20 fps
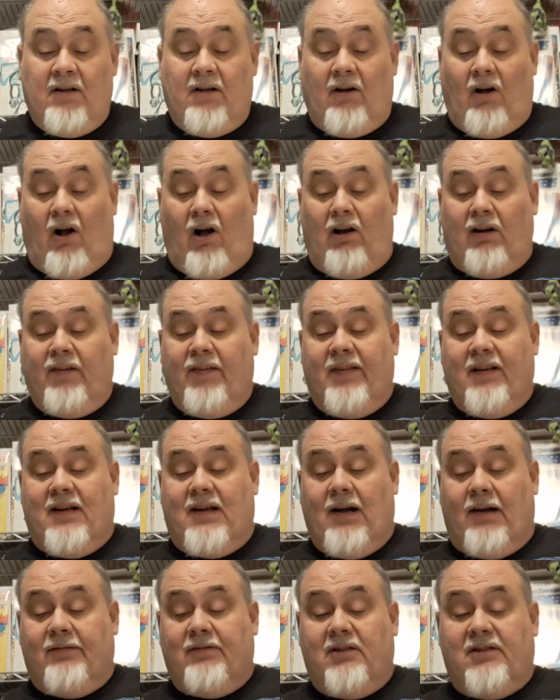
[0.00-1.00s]
All of the
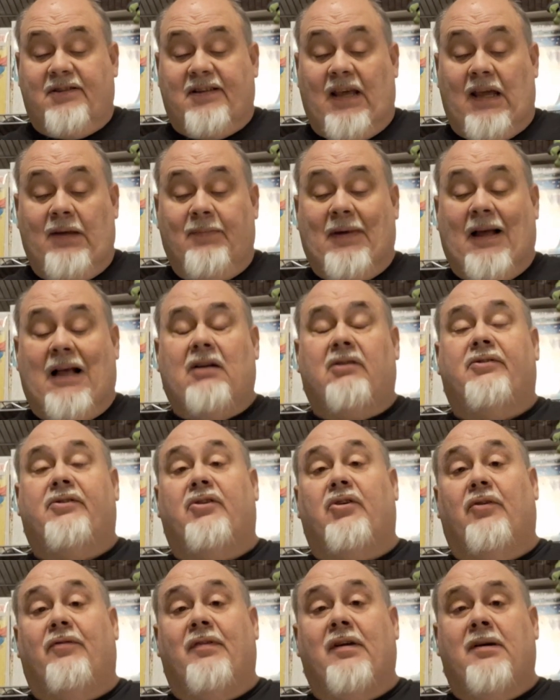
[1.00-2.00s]
covers came out in
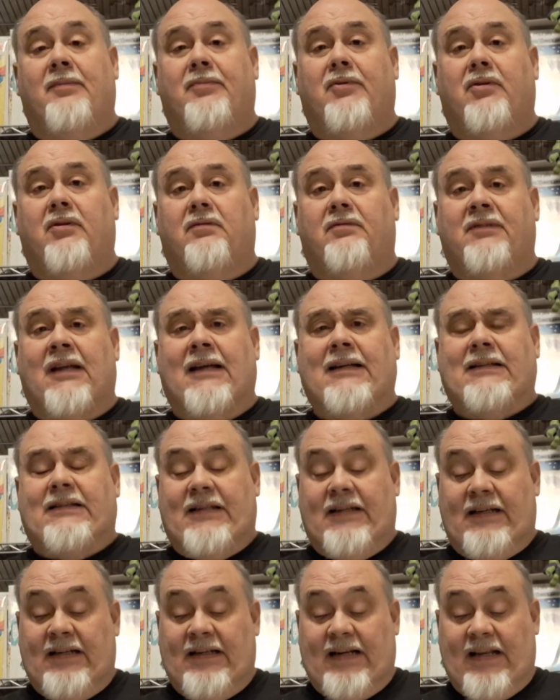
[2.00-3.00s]
November of
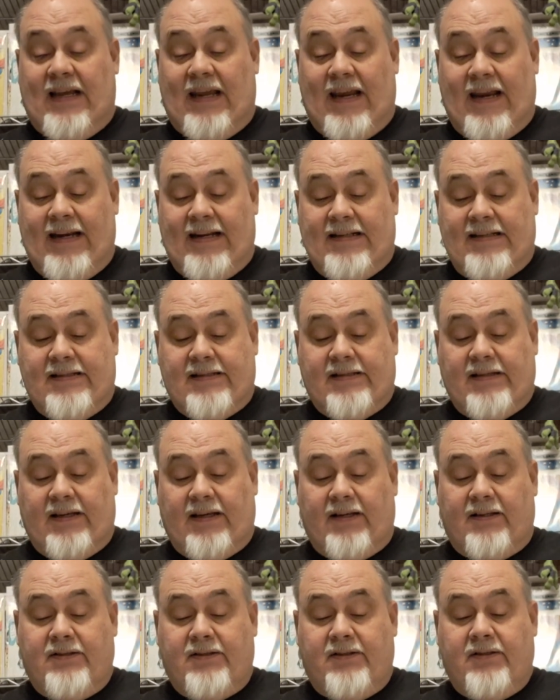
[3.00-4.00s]

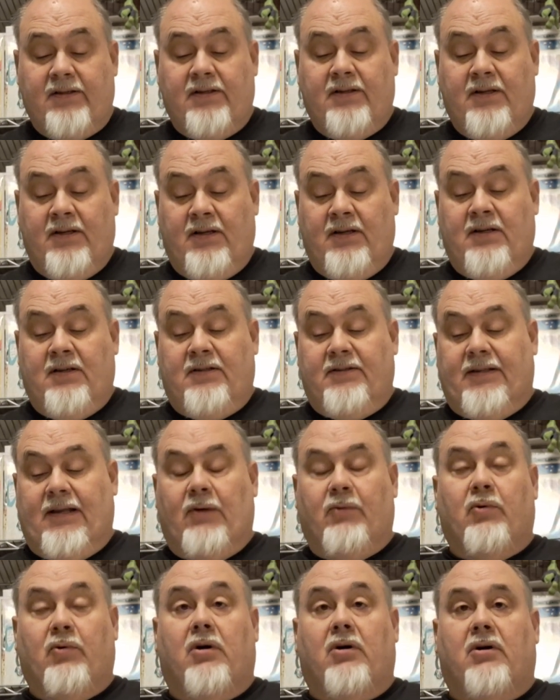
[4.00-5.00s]
1986.
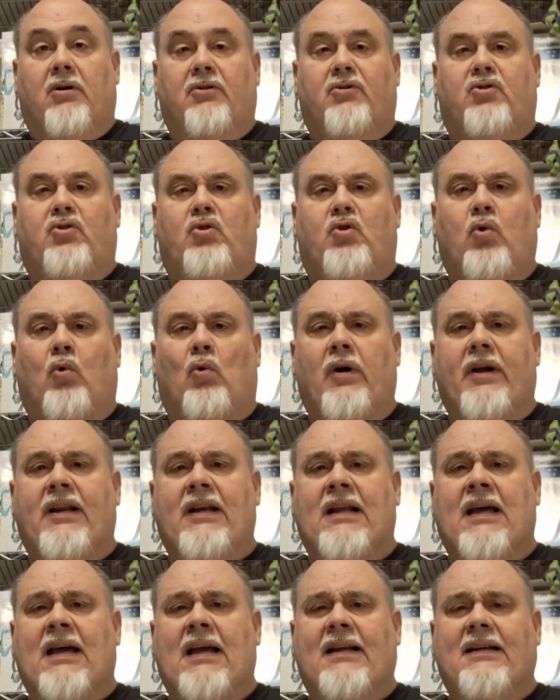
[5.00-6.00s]
There were
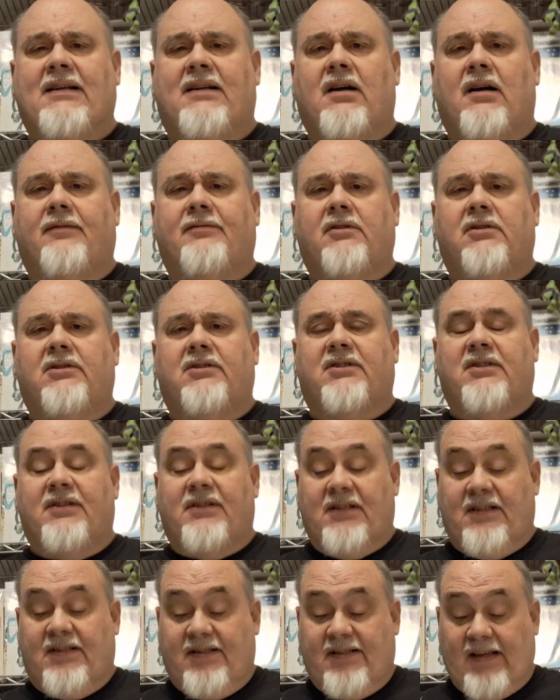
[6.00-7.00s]
29 covers in
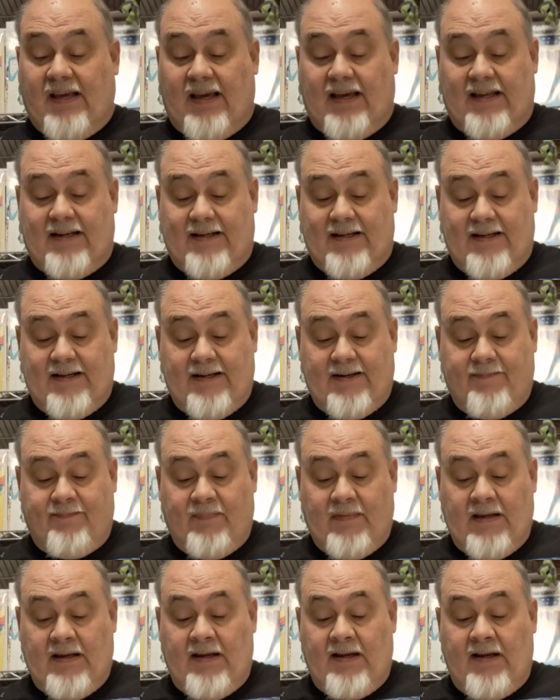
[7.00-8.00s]
the set.
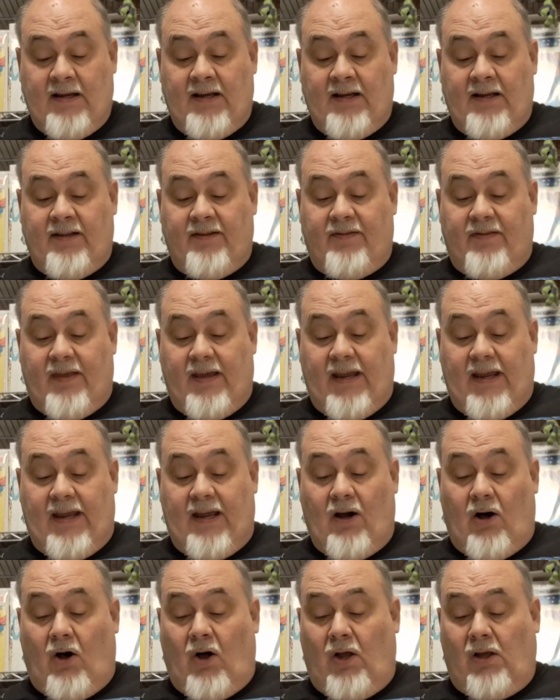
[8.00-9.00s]

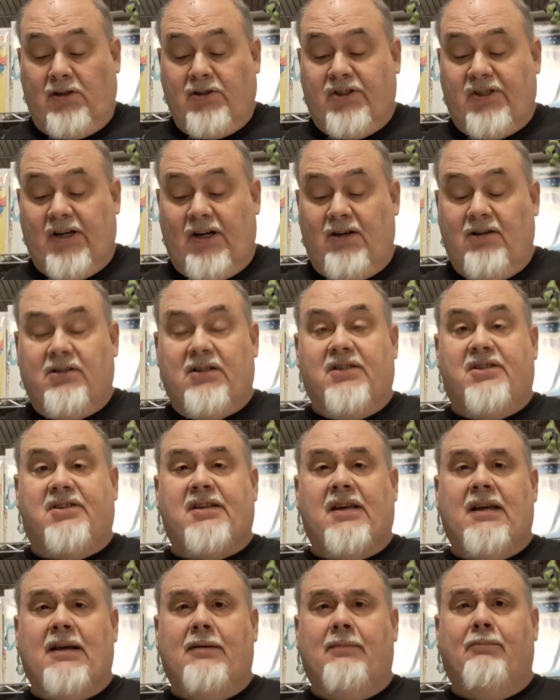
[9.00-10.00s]
They all shared the
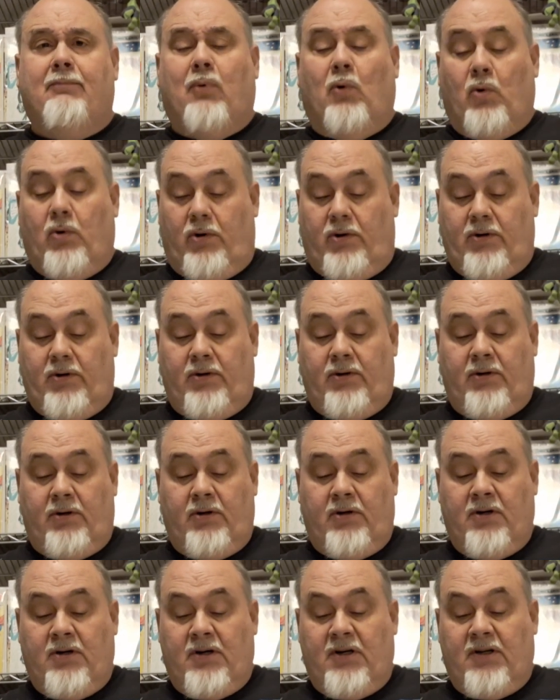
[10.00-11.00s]
same border,
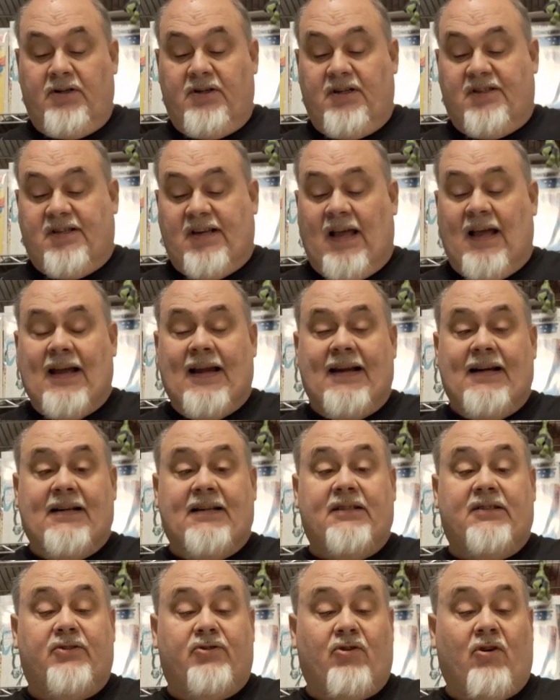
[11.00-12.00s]
designed
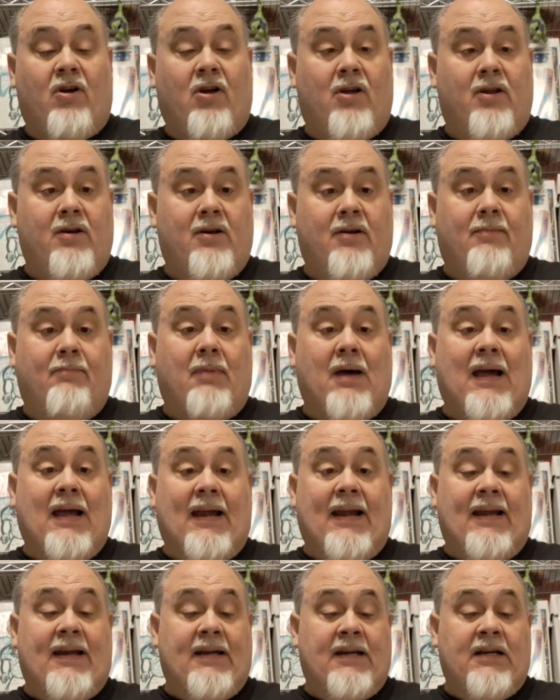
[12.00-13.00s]
and drawn
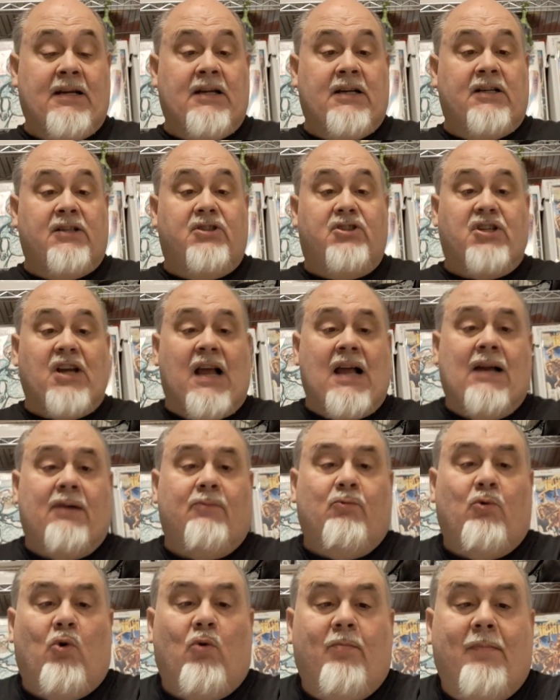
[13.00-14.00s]
by
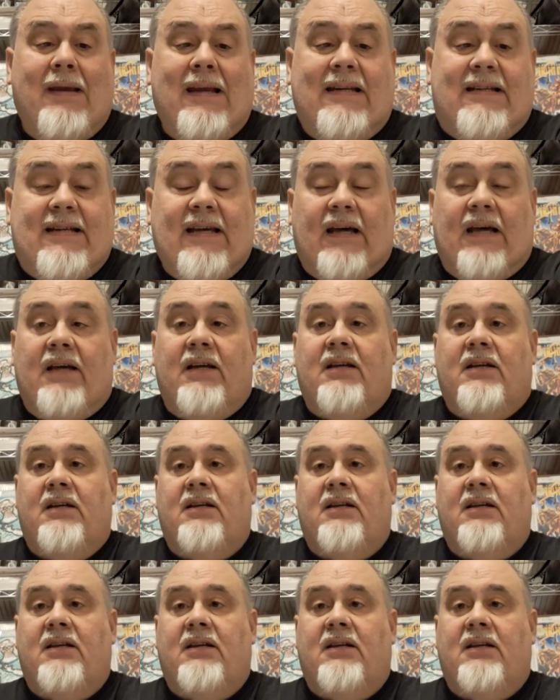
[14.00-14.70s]
John Romita